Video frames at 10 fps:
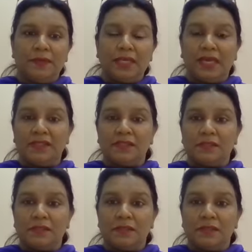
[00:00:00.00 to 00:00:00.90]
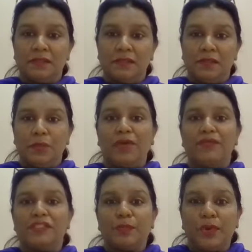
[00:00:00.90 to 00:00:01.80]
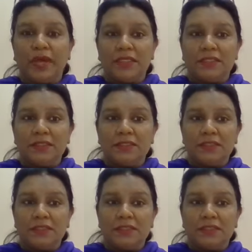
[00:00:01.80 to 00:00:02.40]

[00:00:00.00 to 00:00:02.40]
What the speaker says: Yes, where was the poet?